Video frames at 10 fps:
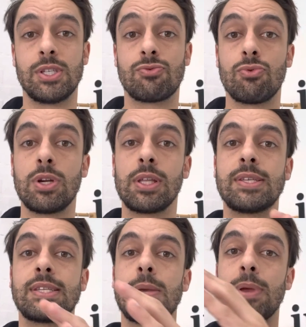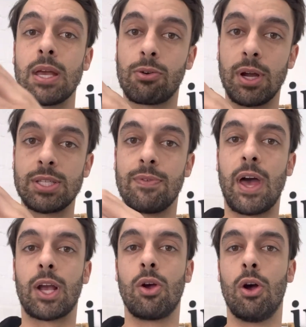this really steep increase of
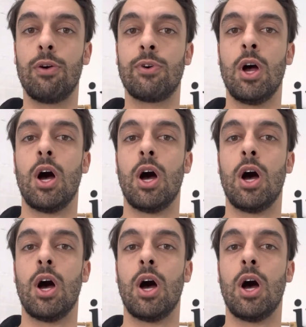that curve